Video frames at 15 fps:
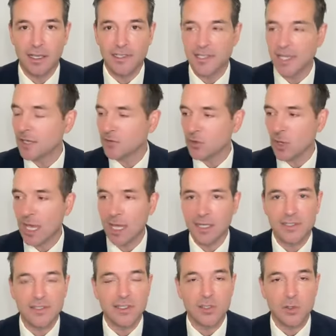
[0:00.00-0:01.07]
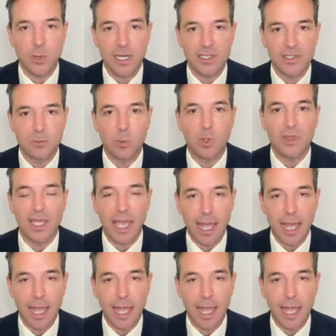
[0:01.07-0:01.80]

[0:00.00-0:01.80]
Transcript: say if you had a situation where the